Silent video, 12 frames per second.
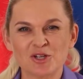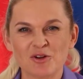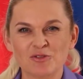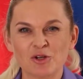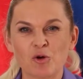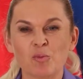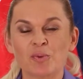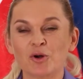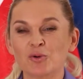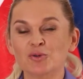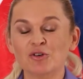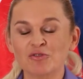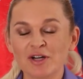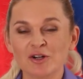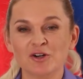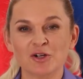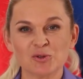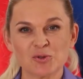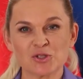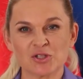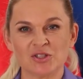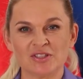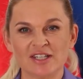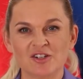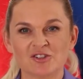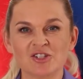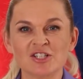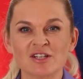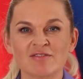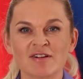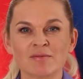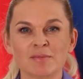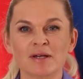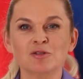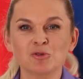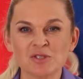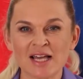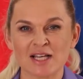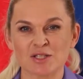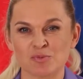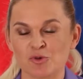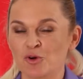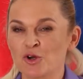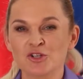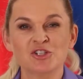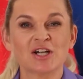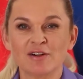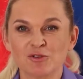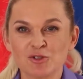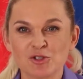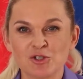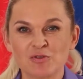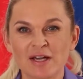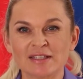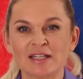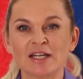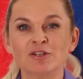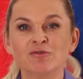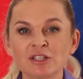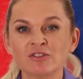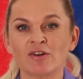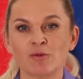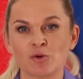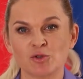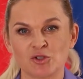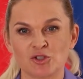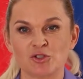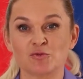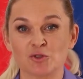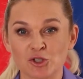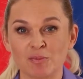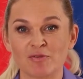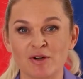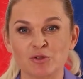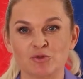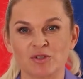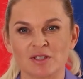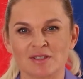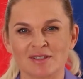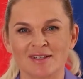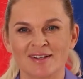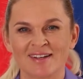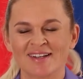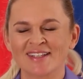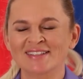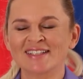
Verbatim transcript: of protest and the wishes of students. I wish you enthusiasm, curiosity about the world, and perseverance in acquiring knowledge.